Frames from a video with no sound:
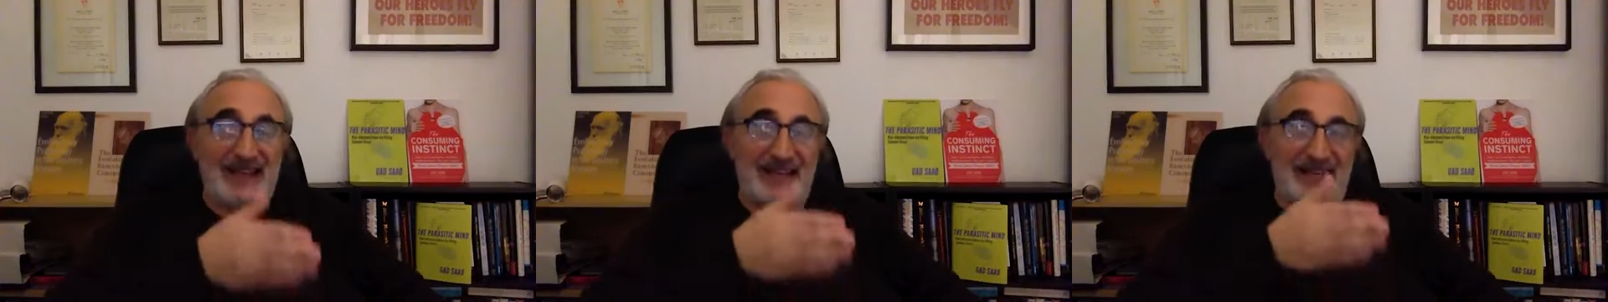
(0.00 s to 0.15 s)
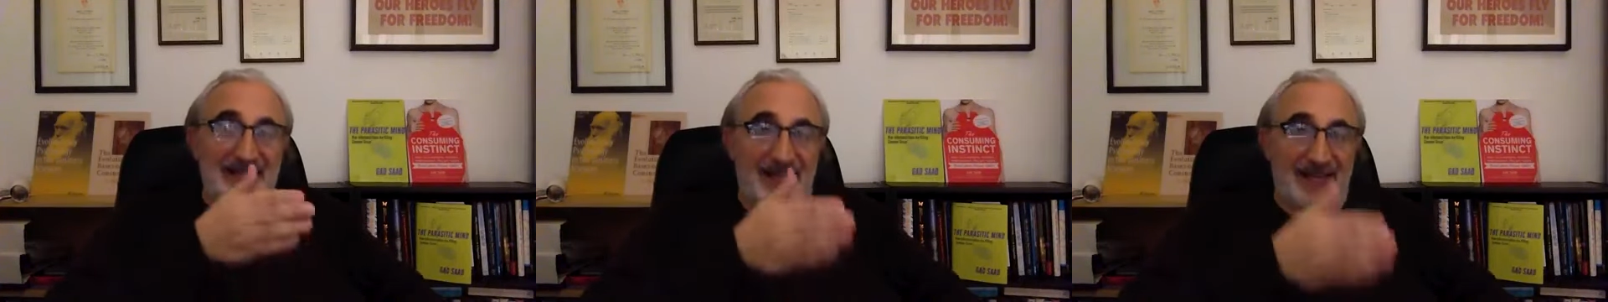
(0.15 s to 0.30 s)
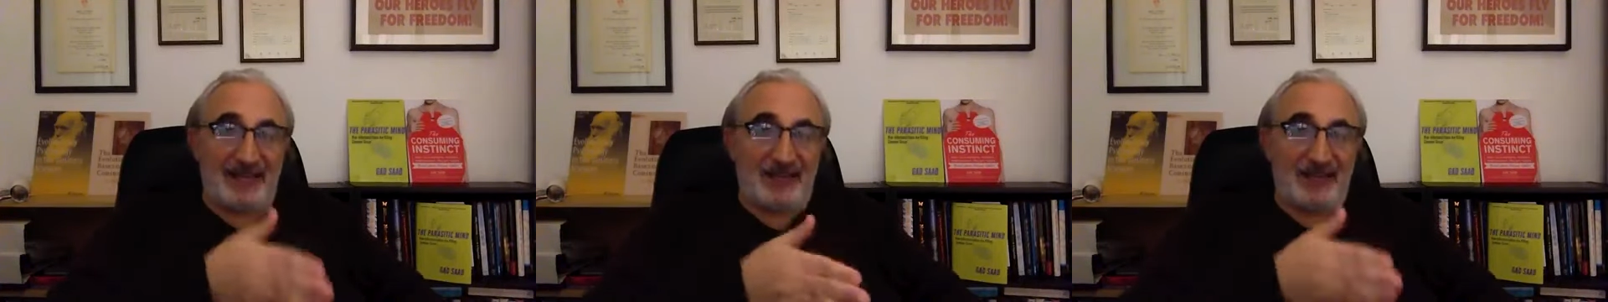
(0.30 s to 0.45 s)
a
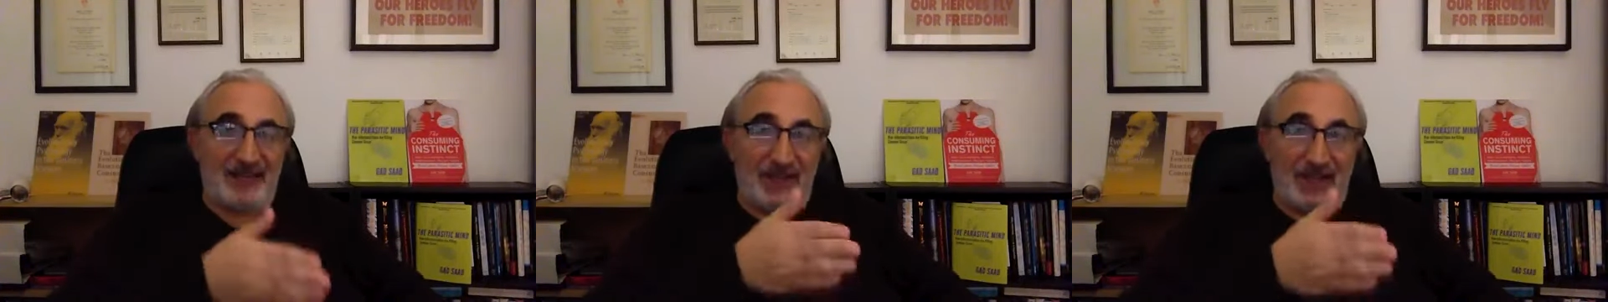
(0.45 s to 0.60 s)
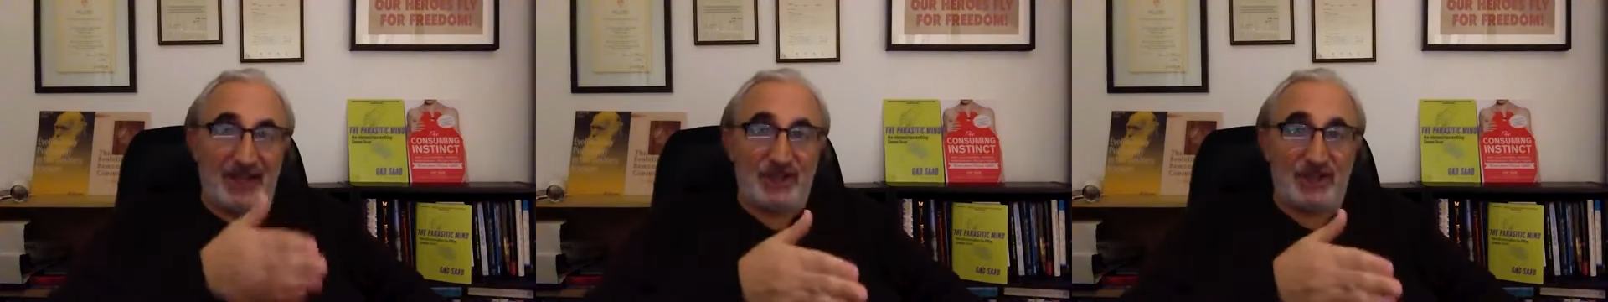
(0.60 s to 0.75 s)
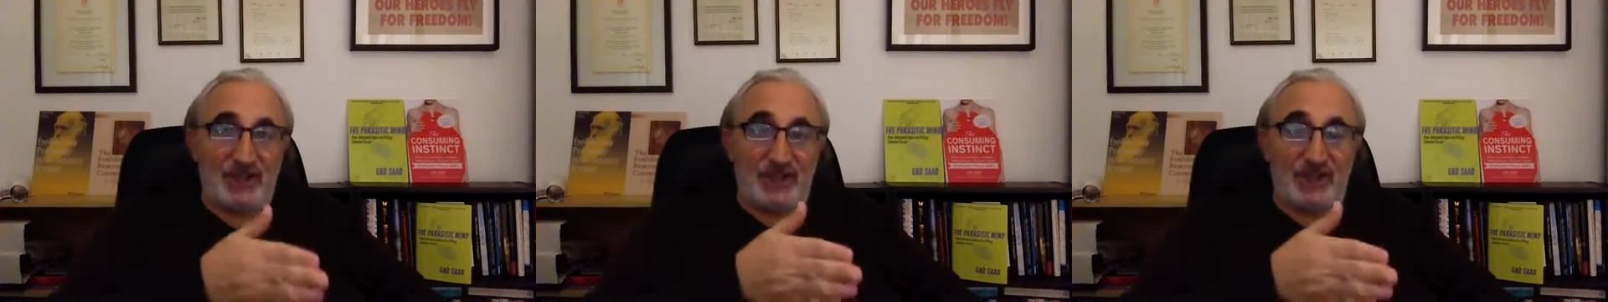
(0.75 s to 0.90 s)

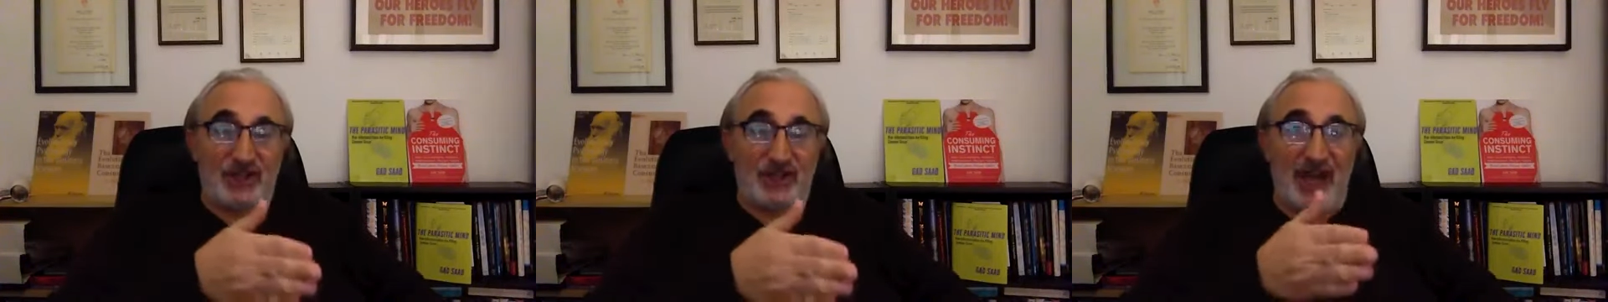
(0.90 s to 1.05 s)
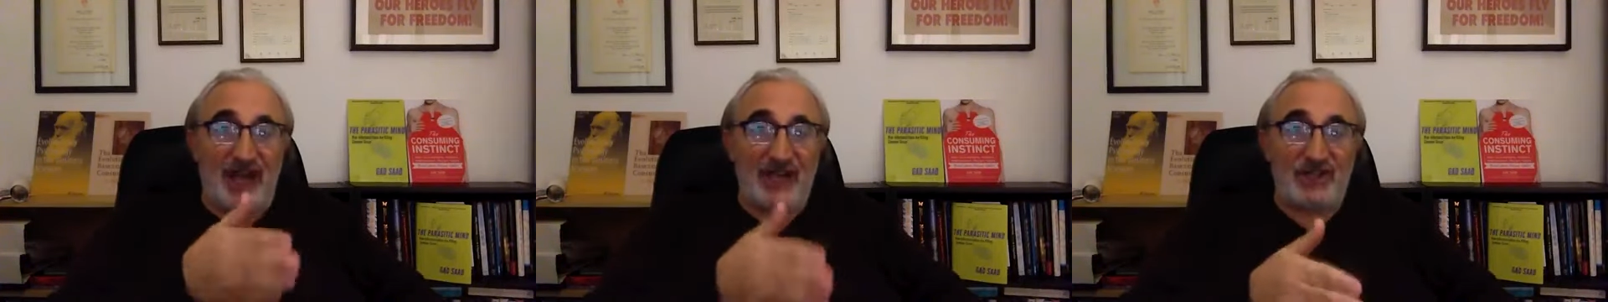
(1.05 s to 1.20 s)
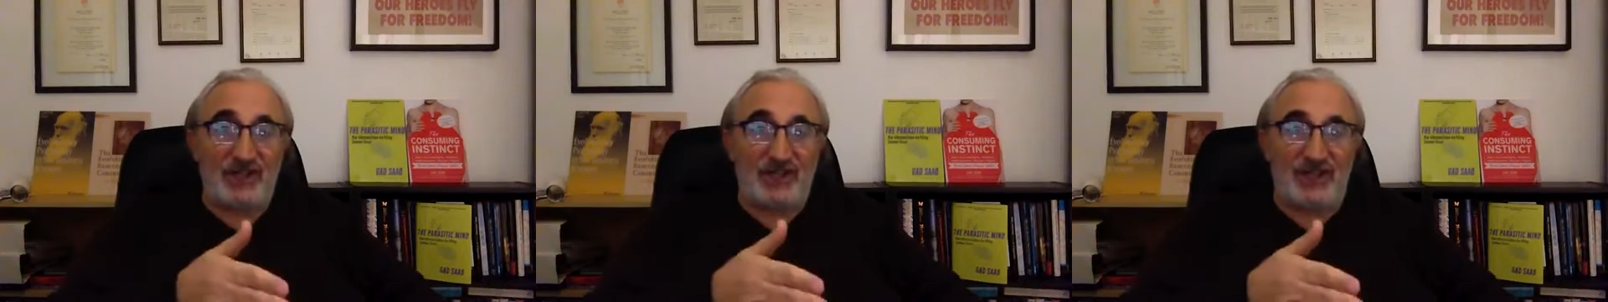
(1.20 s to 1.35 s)
psychological
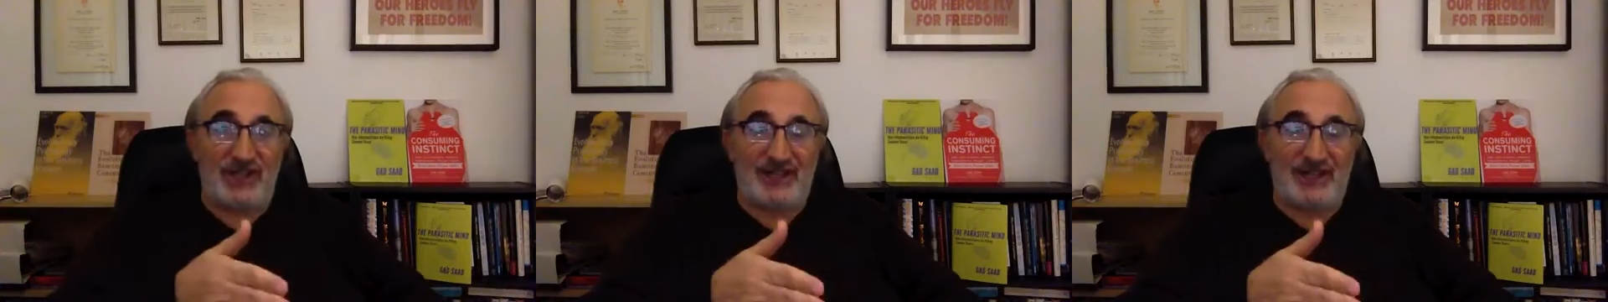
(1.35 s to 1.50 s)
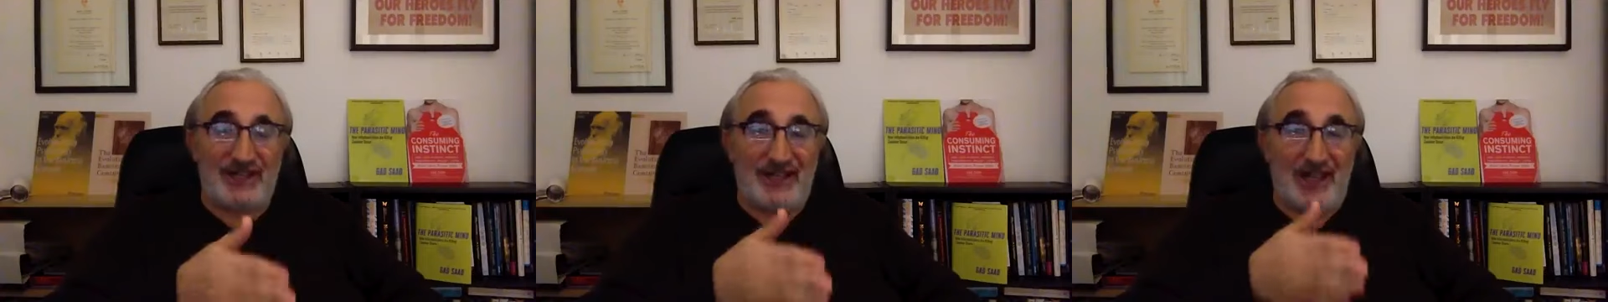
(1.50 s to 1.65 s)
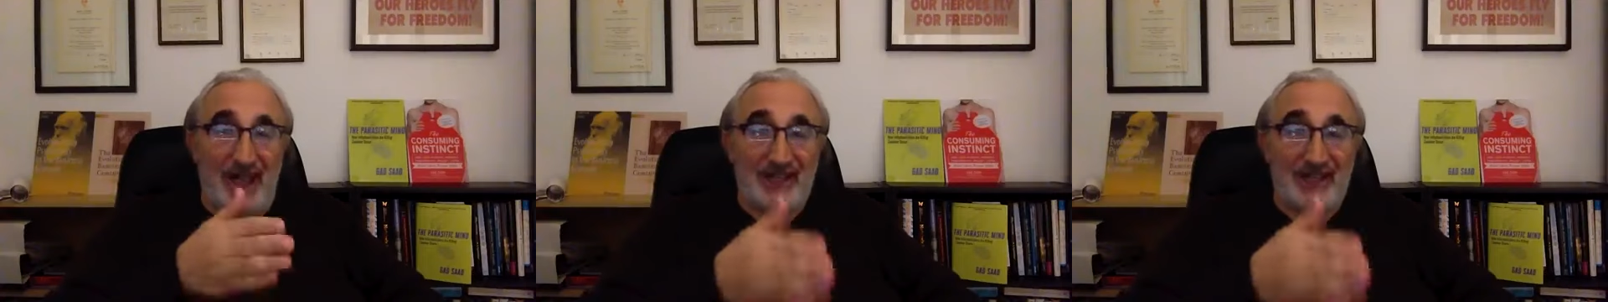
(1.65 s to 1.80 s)

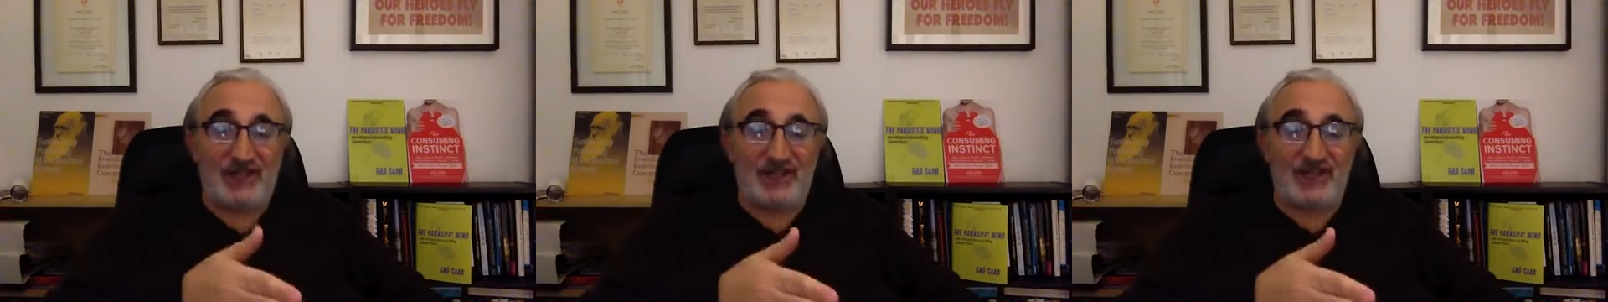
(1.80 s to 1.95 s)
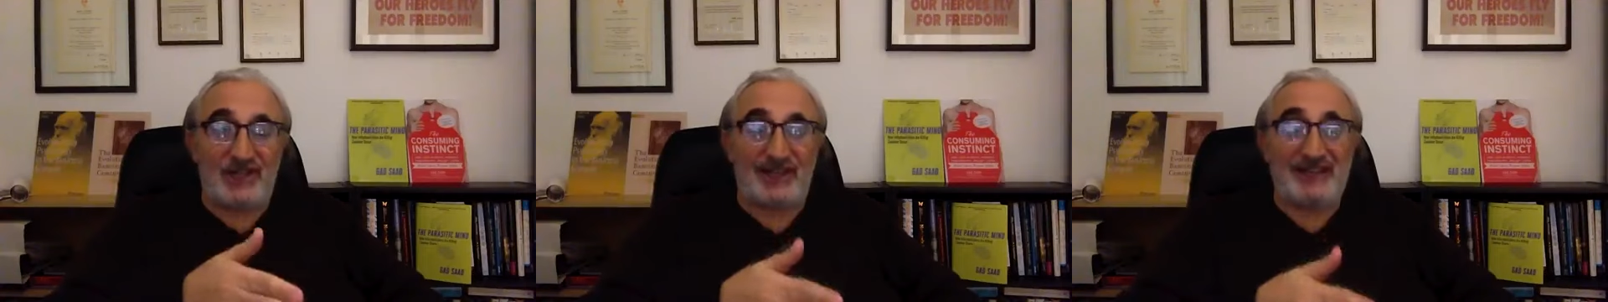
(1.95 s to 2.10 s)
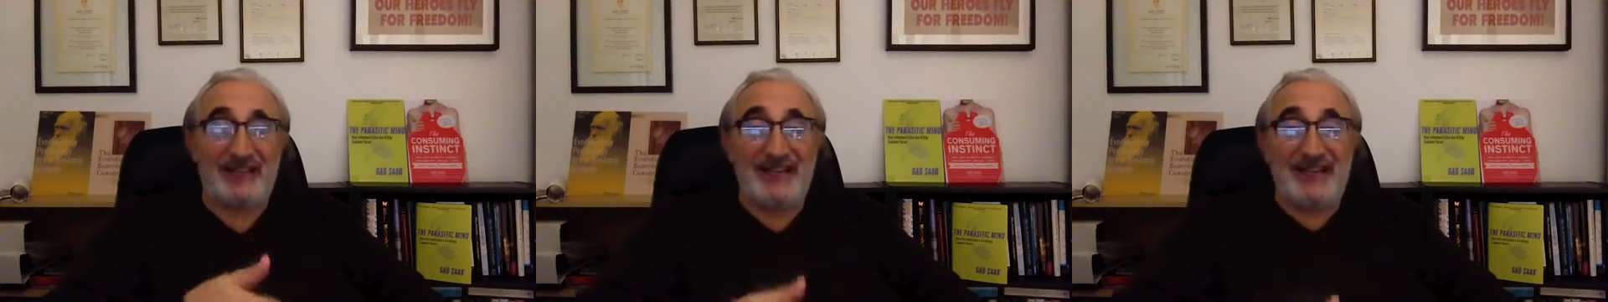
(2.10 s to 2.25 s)

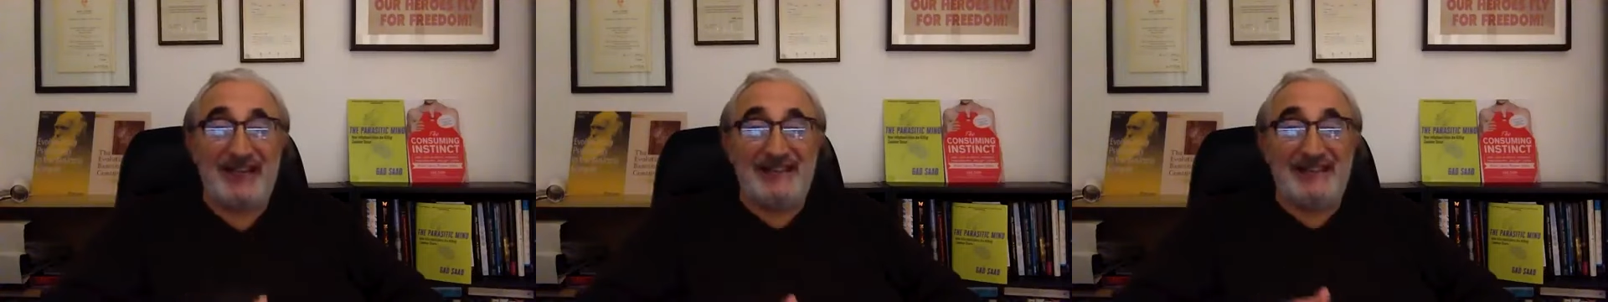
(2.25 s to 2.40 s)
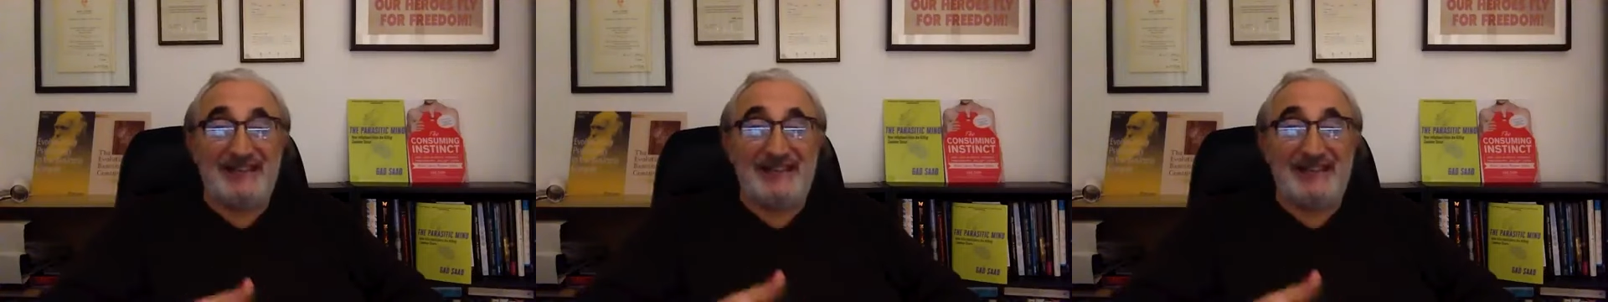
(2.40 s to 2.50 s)
construct,